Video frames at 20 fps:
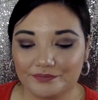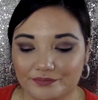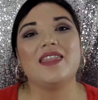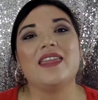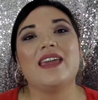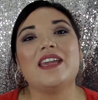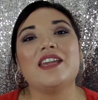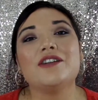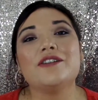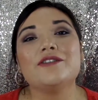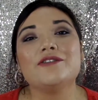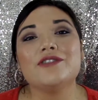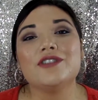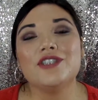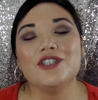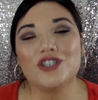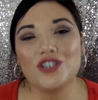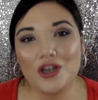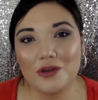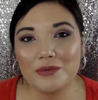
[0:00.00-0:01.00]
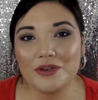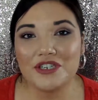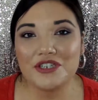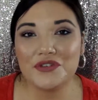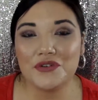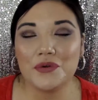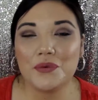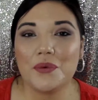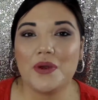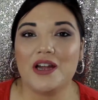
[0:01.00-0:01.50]
Thank you so
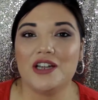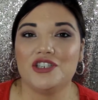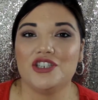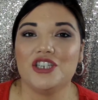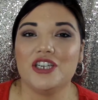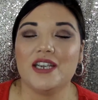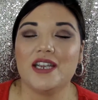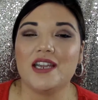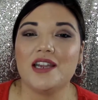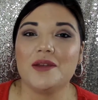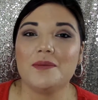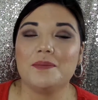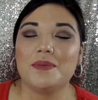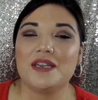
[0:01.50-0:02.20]
much for watching.